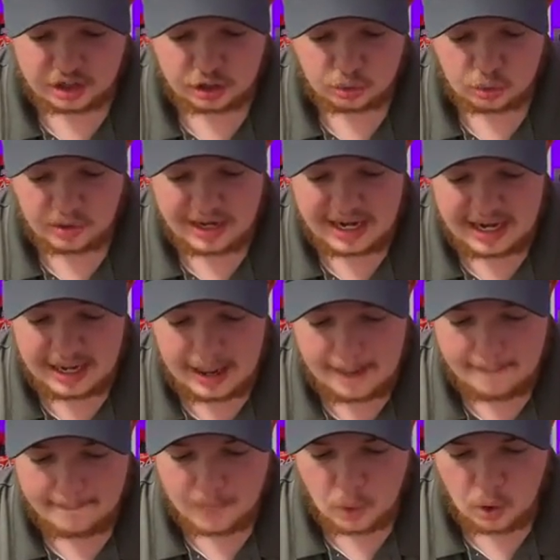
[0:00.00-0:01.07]
three
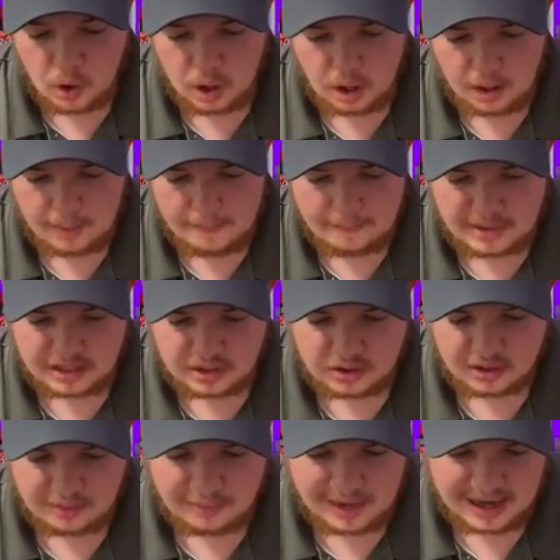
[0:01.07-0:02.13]
more
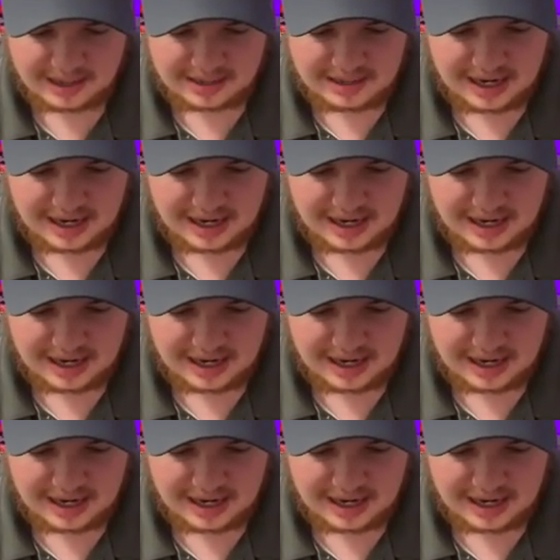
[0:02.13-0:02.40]
mystery packs,